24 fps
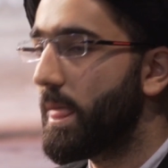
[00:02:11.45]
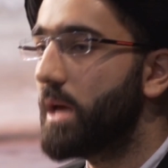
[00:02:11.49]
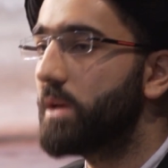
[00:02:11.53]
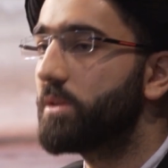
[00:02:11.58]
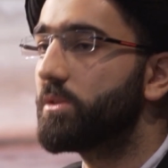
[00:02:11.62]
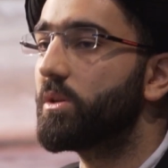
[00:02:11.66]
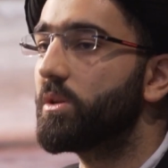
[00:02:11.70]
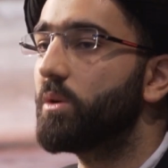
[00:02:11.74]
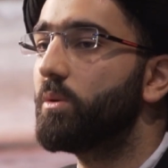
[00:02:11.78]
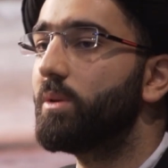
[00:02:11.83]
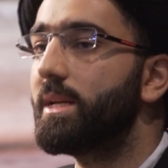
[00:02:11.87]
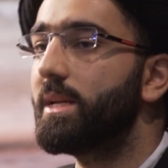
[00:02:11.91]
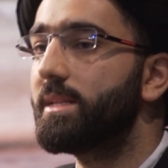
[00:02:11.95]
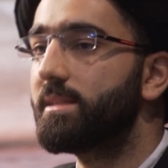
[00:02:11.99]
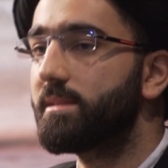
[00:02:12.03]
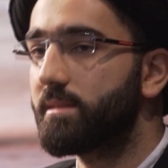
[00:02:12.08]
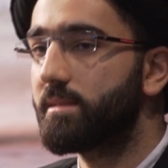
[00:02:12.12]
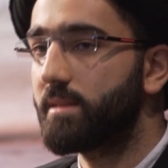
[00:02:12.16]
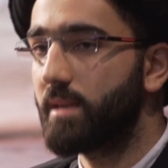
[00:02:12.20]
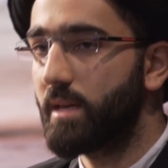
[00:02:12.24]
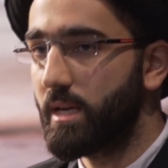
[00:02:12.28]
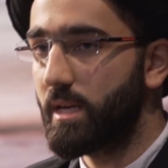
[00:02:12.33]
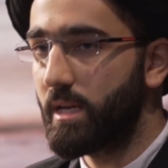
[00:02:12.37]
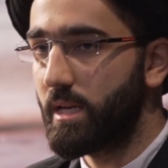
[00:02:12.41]
So let's
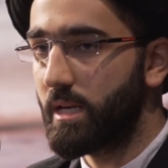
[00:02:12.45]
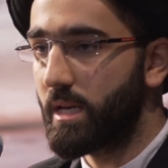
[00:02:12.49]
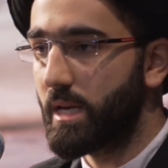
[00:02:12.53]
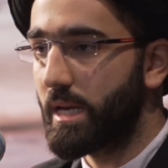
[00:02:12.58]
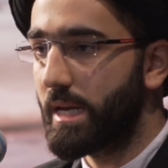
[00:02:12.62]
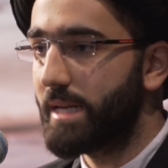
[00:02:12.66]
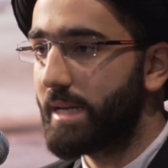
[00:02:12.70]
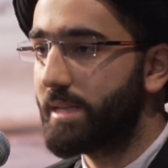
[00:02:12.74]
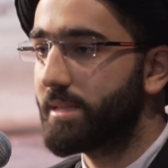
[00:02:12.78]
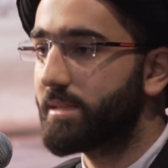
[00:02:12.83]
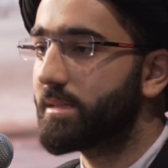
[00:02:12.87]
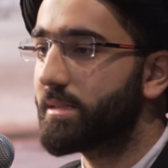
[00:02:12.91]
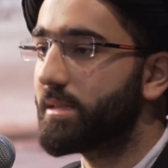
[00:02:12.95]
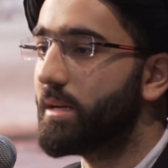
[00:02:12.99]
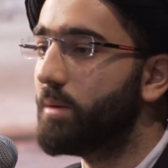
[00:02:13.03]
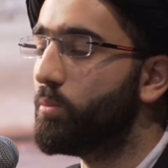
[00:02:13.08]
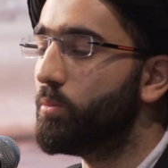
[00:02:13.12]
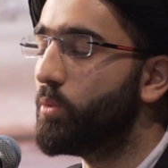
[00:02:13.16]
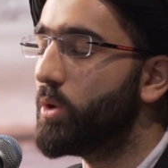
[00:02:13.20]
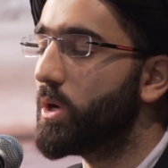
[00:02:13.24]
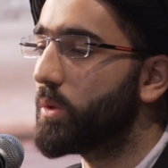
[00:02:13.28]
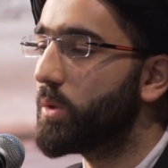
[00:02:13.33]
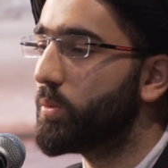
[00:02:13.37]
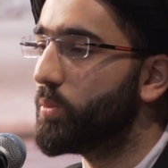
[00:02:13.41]
say
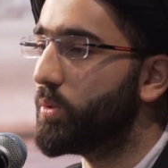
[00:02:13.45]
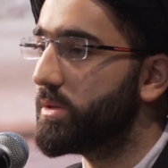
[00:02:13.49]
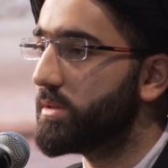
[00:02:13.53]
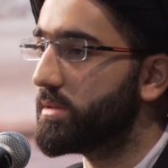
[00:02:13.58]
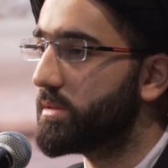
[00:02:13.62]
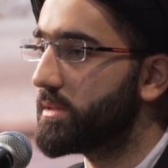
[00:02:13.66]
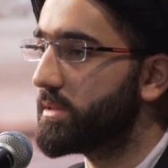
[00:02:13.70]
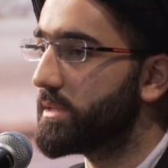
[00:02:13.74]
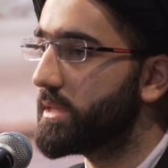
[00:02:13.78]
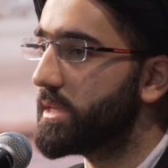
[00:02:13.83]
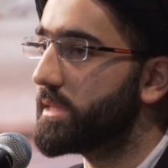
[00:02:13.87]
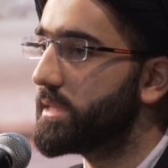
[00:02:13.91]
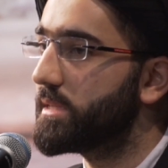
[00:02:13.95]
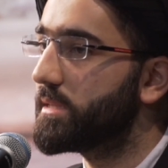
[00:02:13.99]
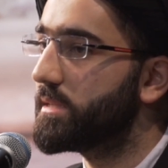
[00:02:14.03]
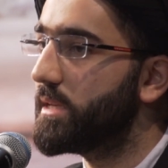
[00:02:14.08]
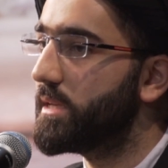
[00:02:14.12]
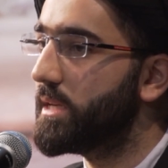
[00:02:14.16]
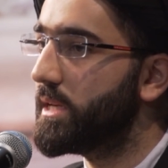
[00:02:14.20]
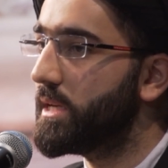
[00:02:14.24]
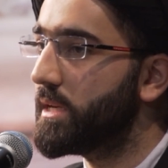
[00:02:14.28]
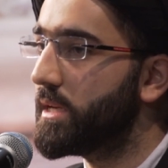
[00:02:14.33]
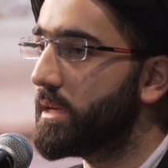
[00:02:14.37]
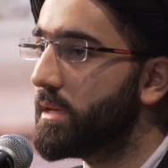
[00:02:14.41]
someone was
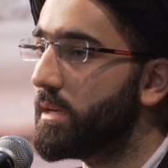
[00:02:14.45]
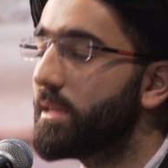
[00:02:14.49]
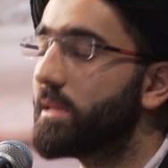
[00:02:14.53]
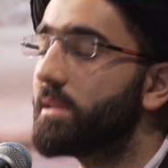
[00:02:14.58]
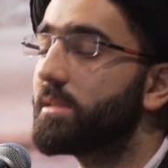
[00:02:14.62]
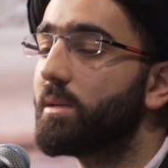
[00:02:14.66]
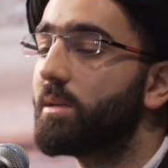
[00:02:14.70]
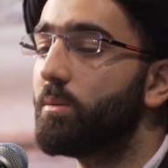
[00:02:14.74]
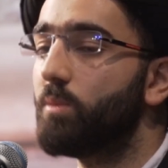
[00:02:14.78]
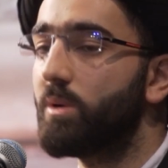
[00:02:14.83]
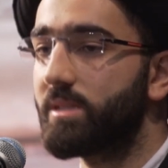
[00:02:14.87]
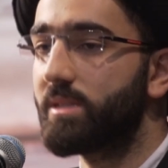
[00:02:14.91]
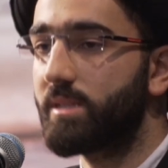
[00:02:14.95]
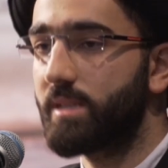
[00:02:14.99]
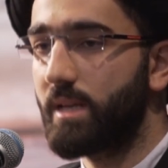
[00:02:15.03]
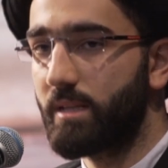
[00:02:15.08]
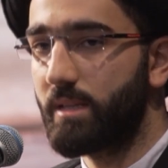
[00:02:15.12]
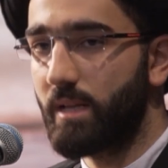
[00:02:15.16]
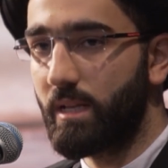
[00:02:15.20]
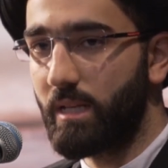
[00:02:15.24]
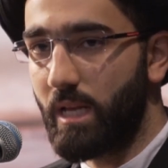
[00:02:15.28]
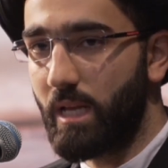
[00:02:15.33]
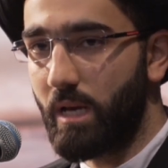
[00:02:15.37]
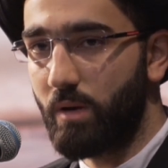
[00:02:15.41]
sitting, someone said
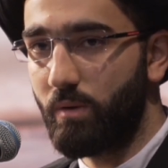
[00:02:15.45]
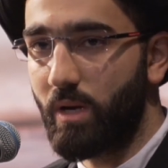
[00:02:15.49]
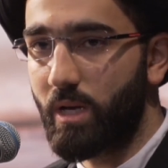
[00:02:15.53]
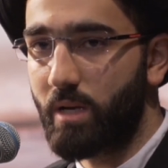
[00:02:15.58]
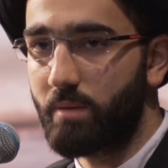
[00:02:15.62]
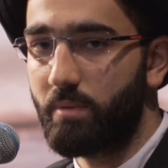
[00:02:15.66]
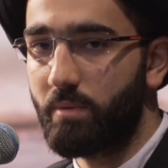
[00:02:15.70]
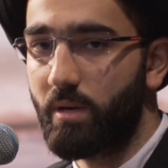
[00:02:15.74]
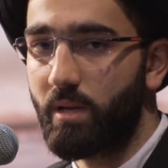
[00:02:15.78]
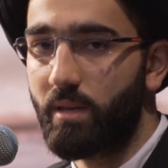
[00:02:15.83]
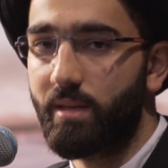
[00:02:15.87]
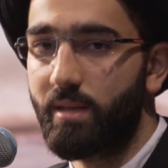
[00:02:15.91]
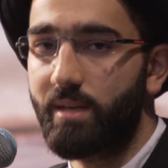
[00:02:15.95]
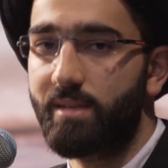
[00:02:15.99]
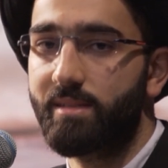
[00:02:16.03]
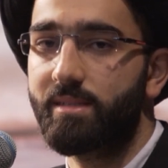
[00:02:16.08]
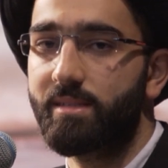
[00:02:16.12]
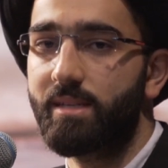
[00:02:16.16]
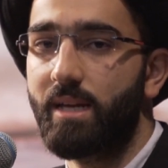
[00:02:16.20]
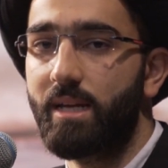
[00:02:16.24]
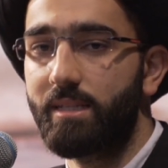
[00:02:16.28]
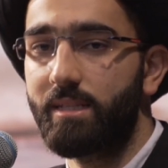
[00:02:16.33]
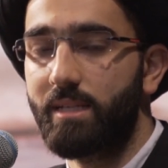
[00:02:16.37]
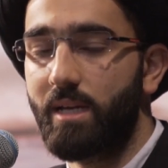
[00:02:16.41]
Allahu Akbar, they
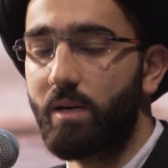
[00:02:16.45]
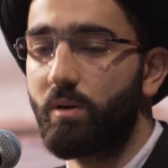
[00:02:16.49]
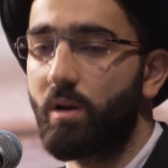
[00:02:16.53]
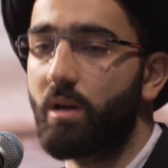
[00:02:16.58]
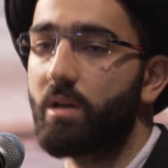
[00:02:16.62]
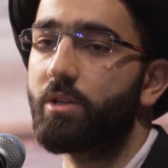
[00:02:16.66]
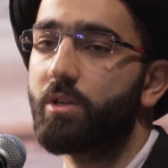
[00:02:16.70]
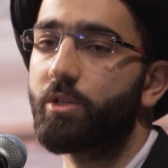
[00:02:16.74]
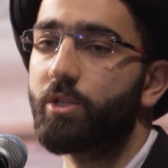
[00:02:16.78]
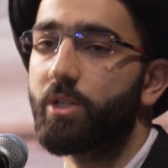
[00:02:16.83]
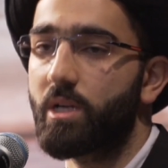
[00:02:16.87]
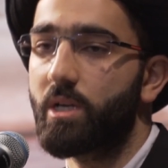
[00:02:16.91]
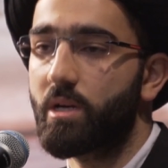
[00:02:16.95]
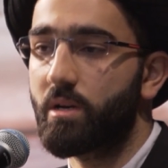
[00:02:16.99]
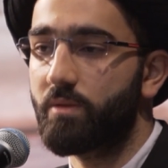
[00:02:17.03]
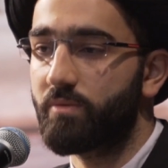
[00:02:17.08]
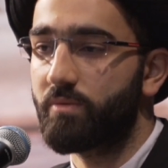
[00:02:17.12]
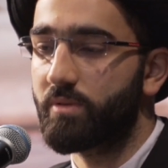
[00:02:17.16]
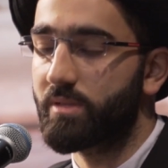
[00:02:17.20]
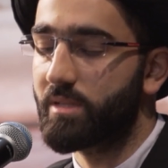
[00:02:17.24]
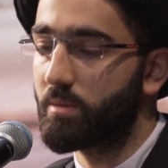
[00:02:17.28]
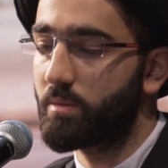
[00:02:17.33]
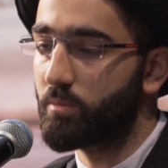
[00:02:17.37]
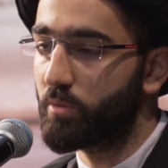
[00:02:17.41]
sat down on a chair
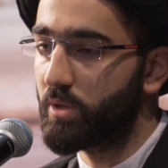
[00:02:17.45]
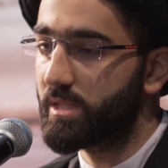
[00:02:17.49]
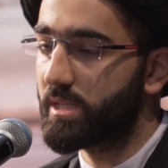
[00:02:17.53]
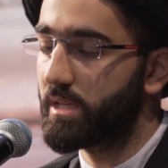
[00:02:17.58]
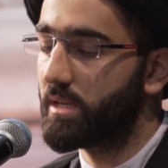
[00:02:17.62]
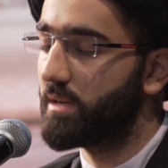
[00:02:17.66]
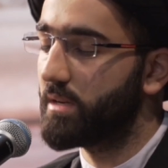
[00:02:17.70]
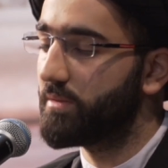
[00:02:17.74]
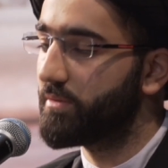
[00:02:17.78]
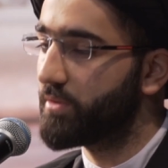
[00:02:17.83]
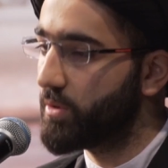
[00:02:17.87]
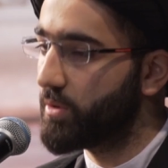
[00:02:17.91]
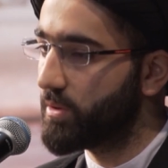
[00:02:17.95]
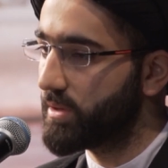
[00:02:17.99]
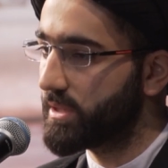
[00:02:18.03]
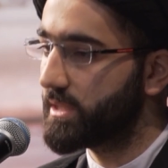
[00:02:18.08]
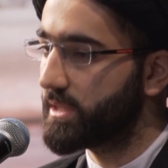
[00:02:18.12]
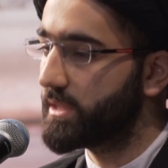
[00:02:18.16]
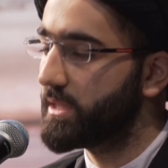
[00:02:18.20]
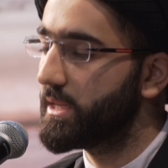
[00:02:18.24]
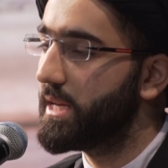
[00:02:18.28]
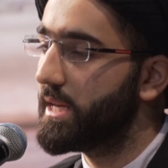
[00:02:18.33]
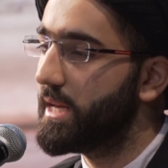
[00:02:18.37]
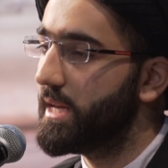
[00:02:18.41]
for some reason, and of
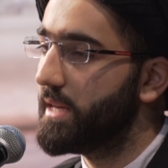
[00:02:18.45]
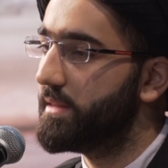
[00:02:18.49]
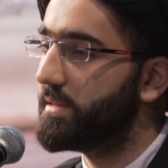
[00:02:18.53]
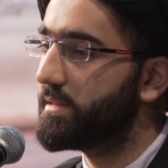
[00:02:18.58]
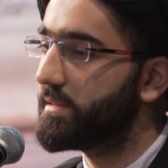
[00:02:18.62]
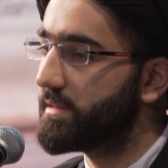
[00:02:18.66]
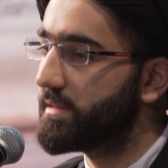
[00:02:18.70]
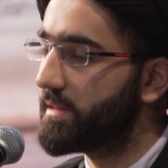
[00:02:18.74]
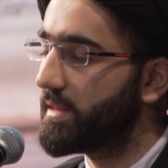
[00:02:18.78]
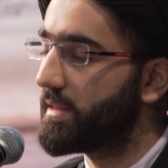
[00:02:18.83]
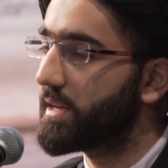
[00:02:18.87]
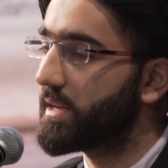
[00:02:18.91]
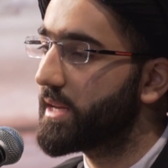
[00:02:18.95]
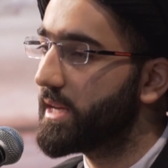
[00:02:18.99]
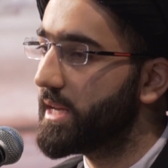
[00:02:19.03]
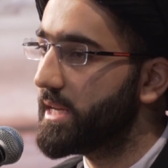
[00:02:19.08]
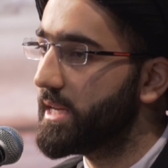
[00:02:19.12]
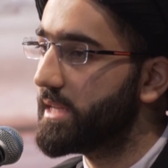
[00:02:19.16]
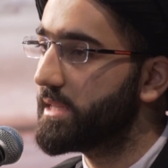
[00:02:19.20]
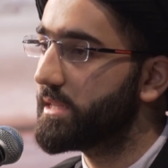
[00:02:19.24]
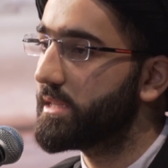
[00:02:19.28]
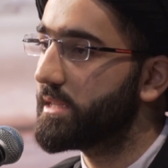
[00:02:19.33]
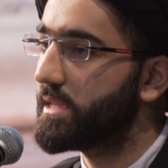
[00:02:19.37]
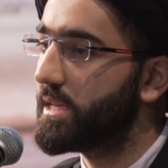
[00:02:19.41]
course this isn't the
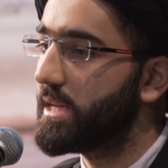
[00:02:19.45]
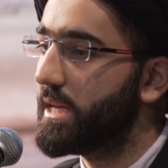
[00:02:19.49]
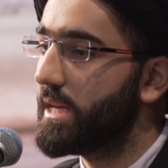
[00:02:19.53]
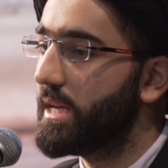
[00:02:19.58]
case